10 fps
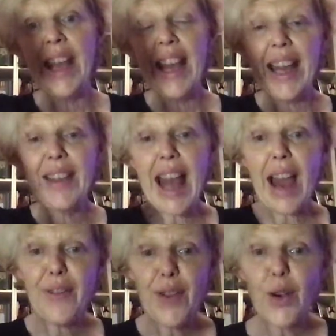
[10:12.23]
And
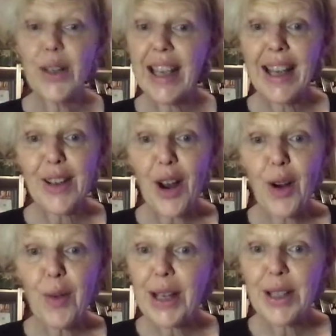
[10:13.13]
that, folks, is our
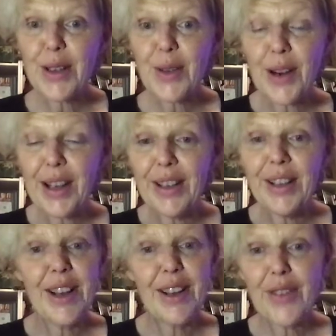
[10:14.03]
quick tutorial
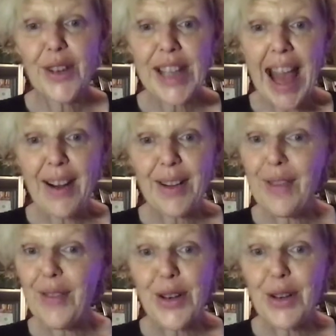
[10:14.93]
for Saturday,
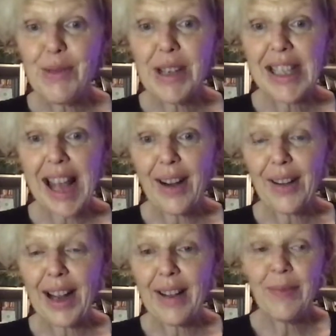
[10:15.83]
for Newbie
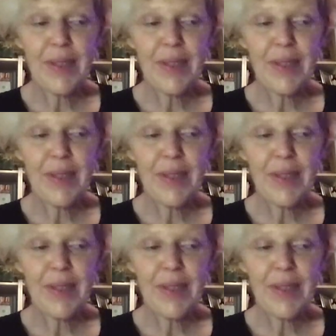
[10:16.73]
Saturday.